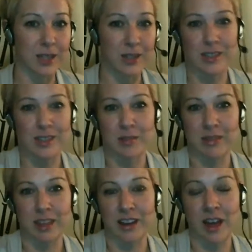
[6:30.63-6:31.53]
It seemed
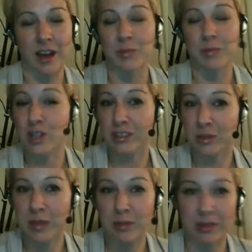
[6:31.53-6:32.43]
like an odd omission
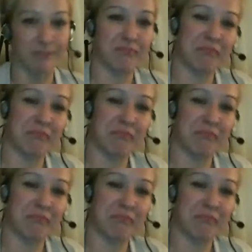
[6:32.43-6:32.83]
to me, but